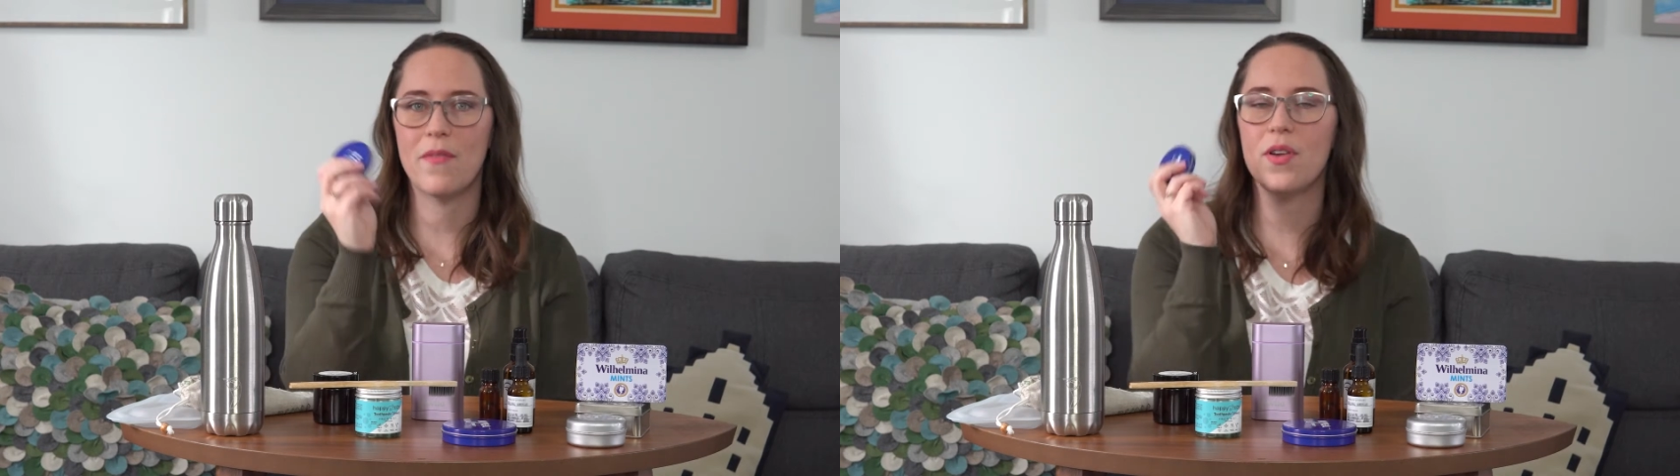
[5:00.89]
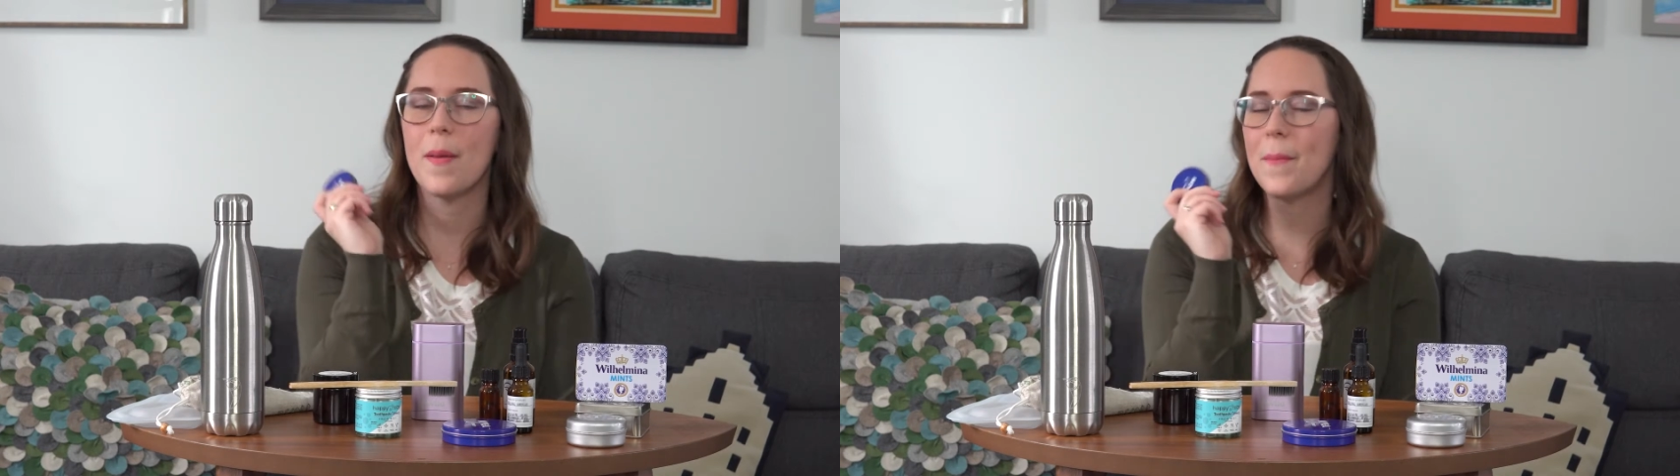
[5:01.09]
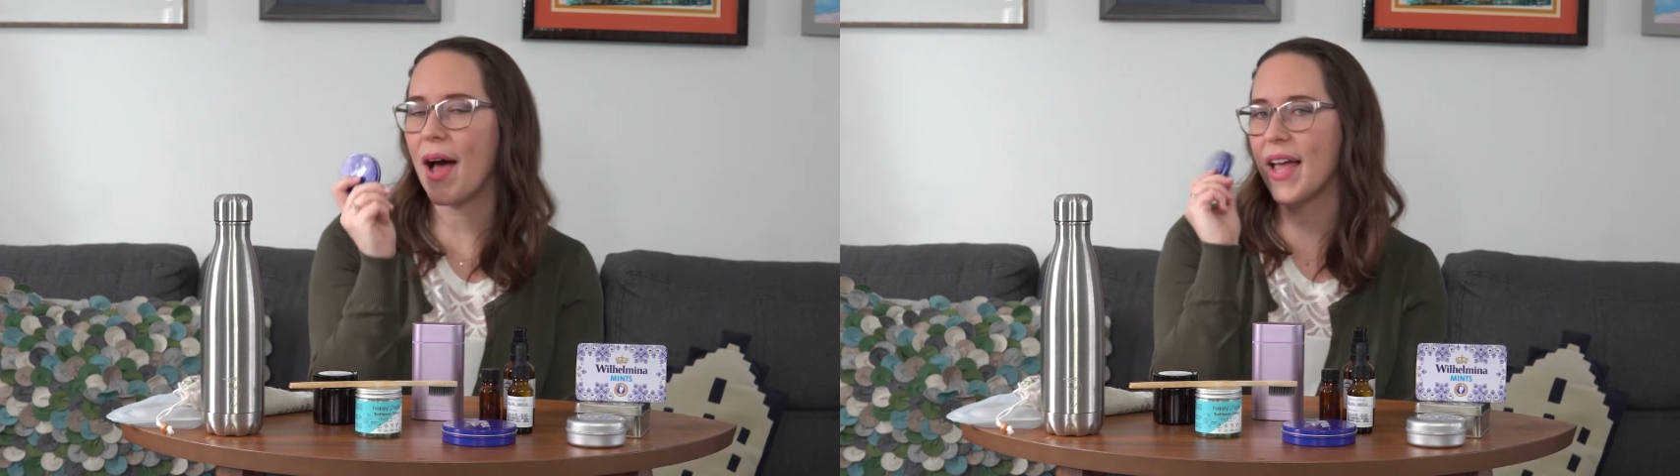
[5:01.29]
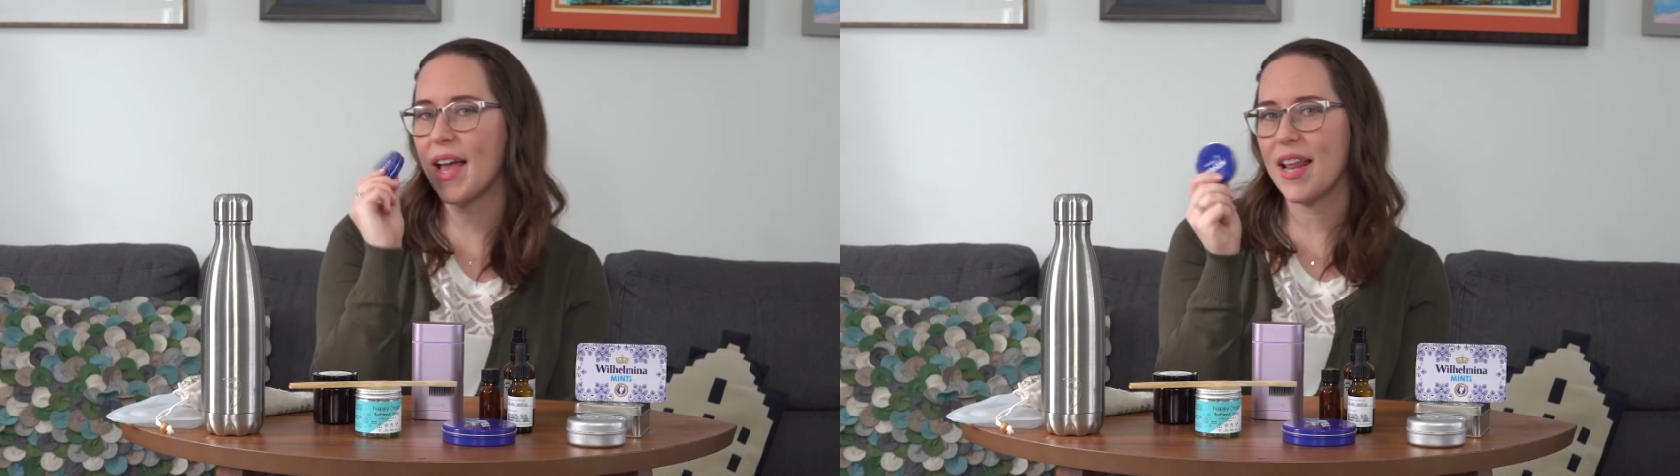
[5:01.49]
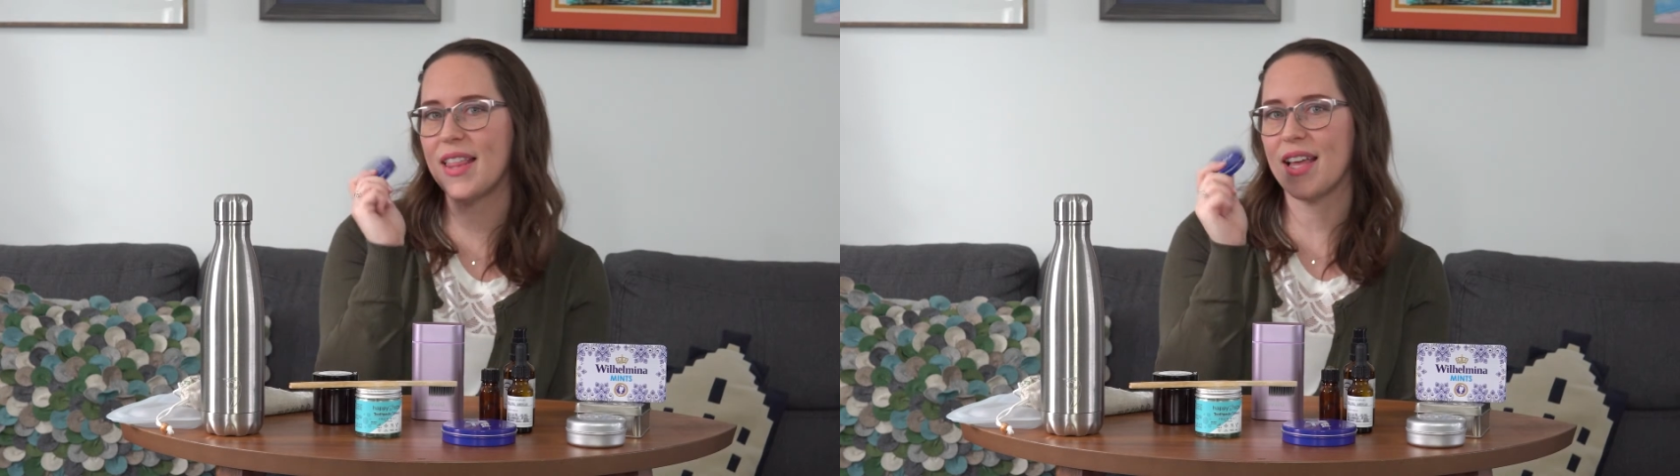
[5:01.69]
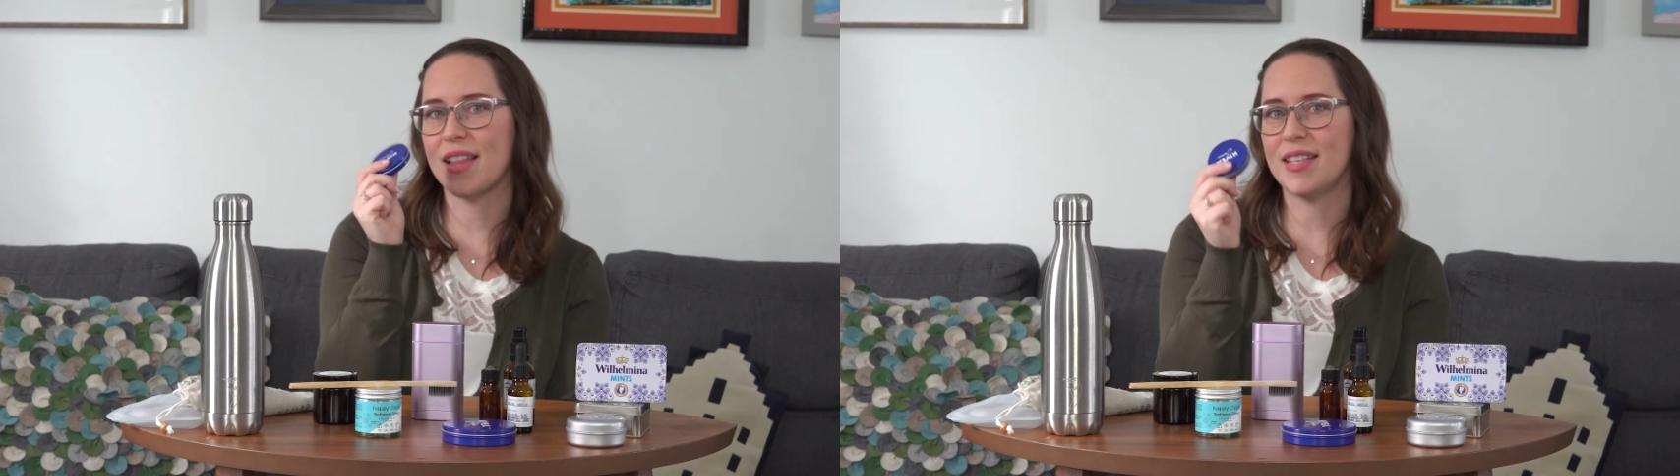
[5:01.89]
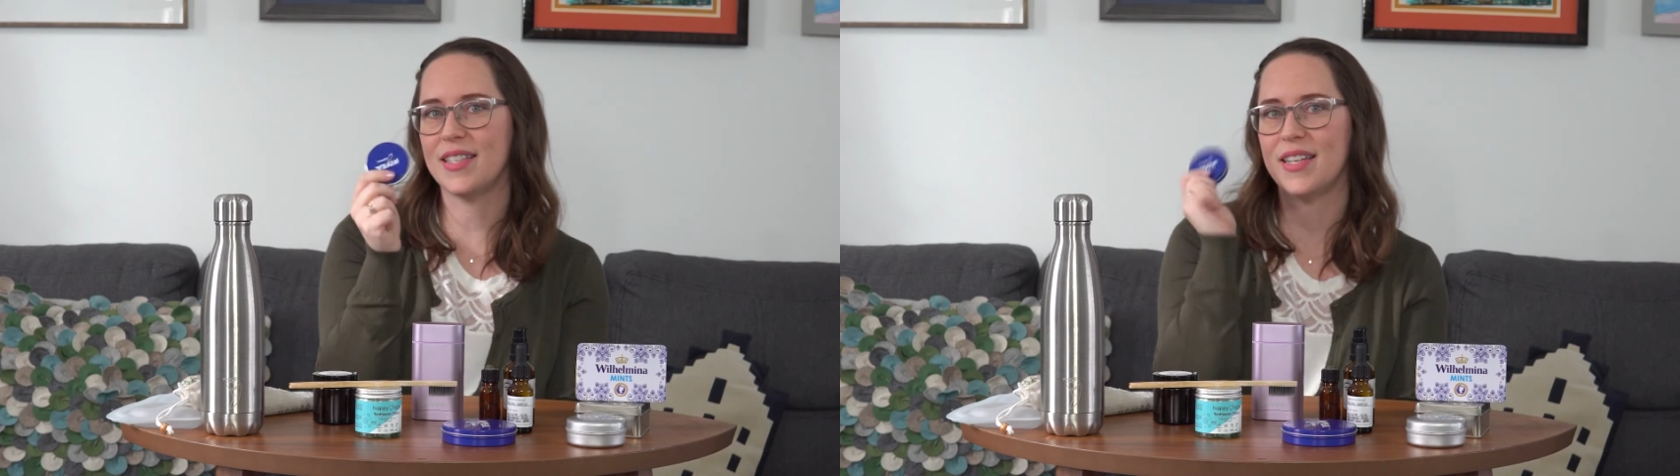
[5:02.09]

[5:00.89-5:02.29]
If you can buy anything in these